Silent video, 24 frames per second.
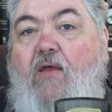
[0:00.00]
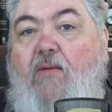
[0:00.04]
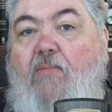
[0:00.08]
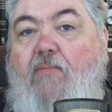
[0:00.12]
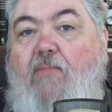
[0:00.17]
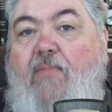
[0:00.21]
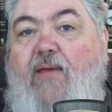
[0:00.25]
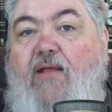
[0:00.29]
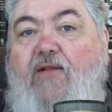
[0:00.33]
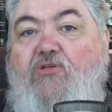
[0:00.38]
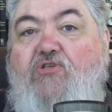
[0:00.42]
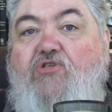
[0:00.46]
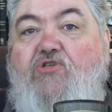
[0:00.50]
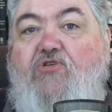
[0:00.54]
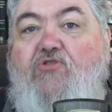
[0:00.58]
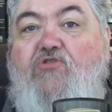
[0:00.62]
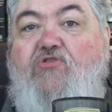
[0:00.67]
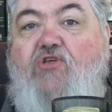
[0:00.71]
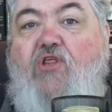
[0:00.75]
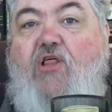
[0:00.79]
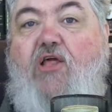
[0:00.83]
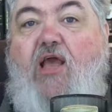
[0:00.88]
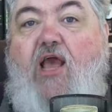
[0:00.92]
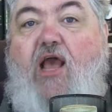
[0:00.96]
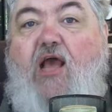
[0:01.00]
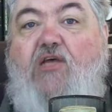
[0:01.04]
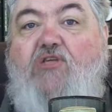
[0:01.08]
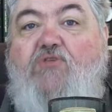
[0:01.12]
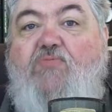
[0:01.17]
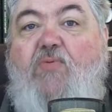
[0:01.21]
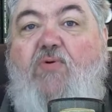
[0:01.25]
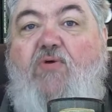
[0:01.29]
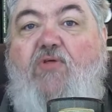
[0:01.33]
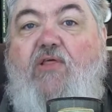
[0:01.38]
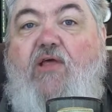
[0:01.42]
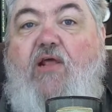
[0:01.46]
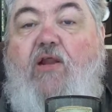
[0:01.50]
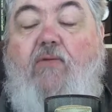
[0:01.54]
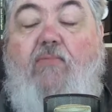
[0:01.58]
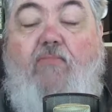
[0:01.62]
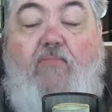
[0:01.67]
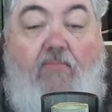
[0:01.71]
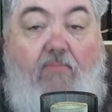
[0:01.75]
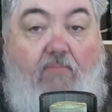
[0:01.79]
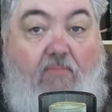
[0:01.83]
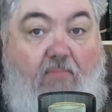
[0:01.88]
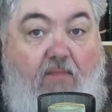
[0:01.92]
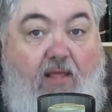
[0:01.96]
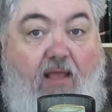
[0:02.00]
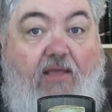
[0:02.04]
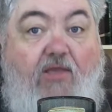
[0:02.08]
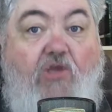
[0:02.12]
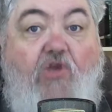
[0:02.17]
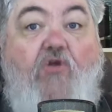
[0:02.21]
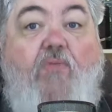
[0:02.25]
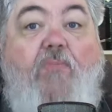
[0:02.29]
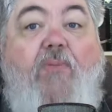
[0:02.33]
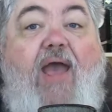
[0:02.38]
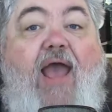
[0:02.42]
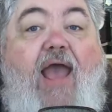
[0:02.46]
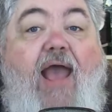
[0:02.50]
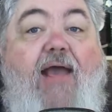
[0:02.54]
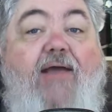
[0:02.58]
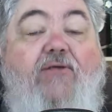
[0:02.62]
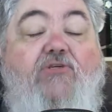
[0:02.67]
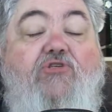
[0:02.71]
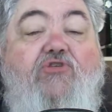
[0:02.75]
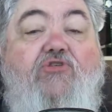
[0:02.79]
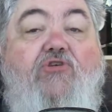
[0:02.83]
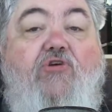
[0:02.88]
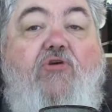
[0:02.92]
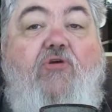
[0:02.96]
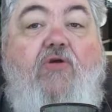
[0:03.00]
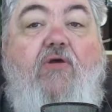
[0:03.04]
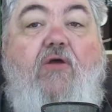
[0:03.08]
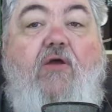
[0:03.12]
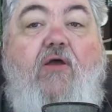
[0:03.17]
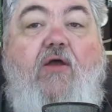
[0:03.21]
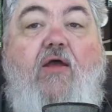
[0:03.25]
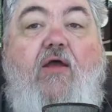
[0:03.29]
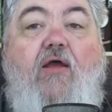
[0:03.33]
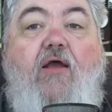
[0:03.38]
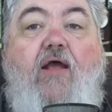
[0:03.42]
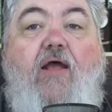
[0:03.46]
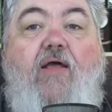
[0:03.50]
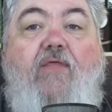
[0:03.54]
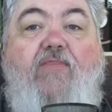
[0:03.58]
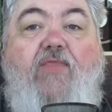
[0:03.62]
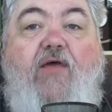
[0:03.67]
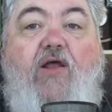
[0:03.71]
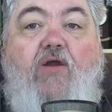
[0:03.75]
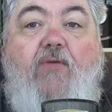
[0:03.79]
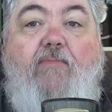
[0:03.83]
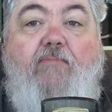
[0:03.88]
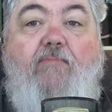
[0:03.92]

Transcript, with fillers: ministers of the gospel that, like your pastor, that are